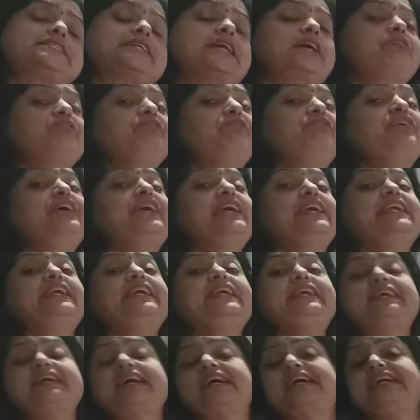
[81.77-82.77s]
are
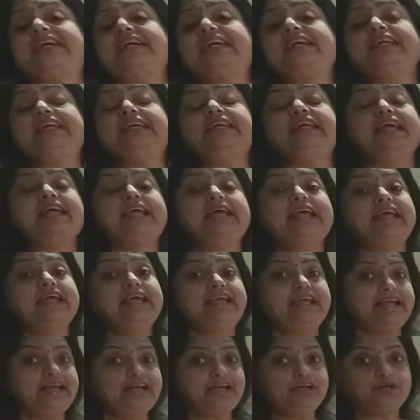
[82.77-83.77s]
very tightly
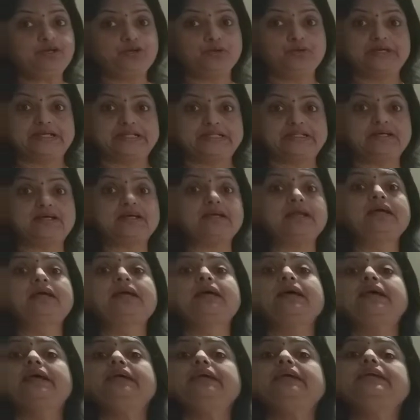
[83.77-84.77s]
held together
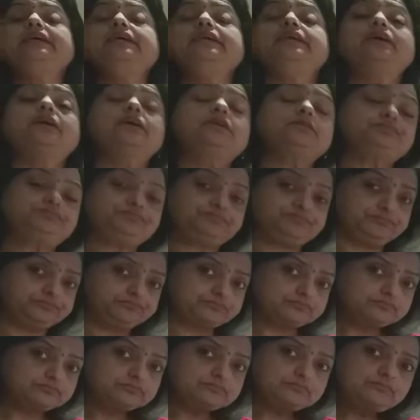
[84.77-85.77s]
in a
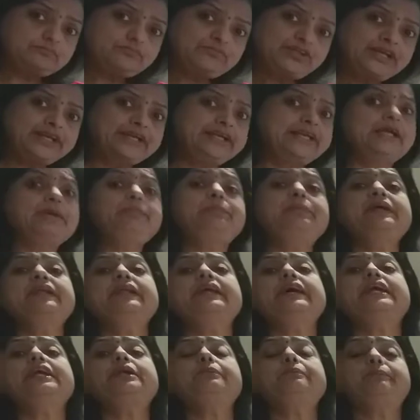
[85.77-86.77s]

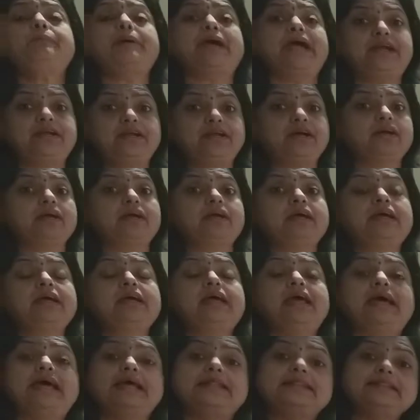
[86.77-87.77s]
definite pattern,
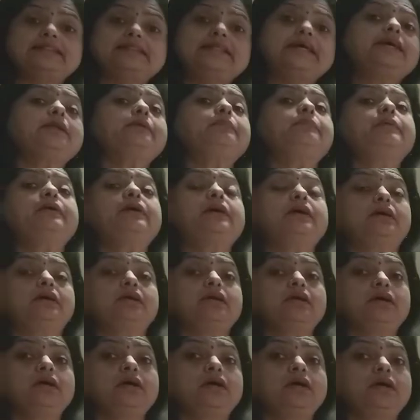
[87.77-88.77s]
and
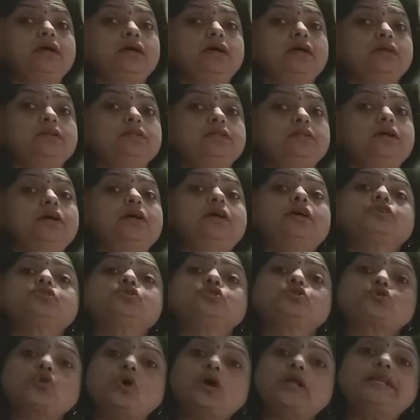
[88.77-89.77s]
therefore the
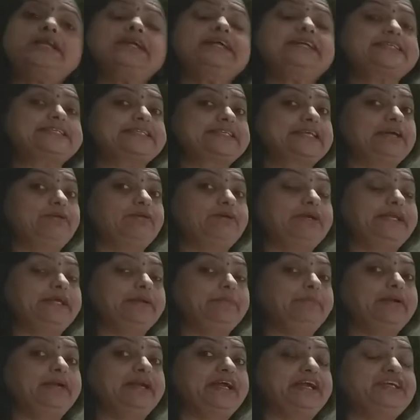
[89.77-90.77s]
solids have a
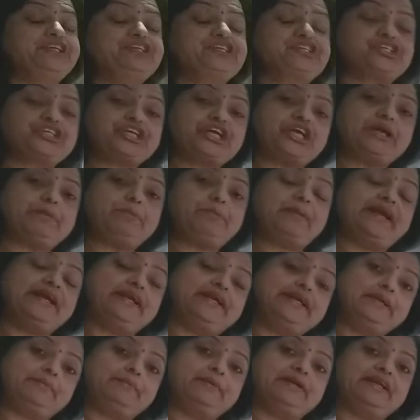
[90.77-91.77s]
definite shape
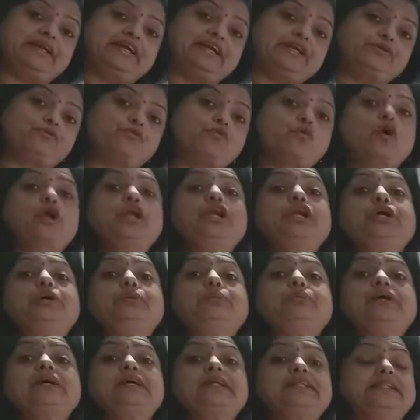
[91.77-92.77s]
and definite
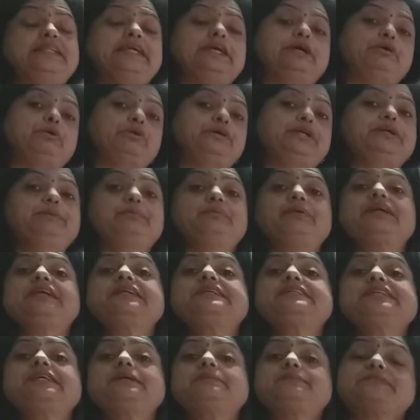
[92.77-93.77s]
volume. They have
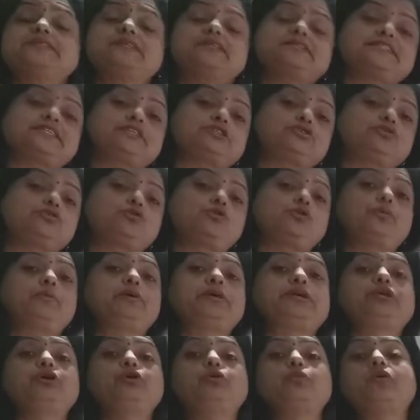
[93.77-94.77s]
different shapes such as
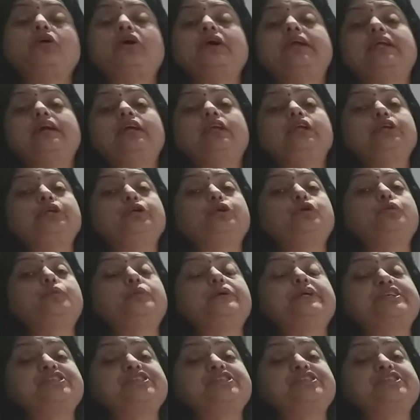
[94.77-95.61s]
cuboidal, cubic